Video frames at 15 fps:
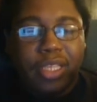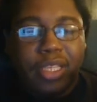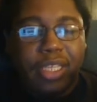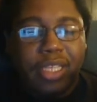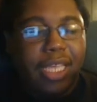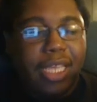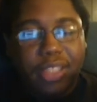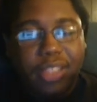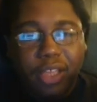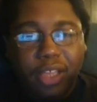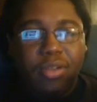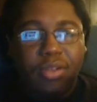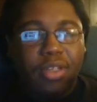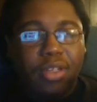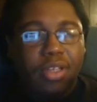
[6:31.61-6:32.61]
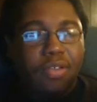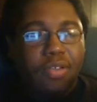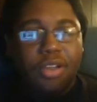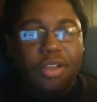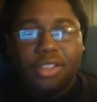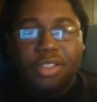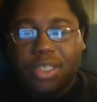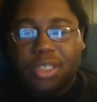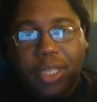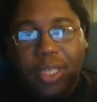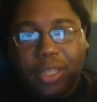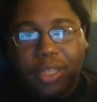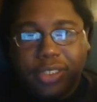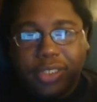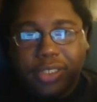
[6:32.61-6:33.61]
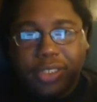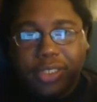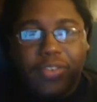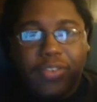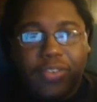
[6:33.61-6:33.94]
Because I know, girl send me her stuff,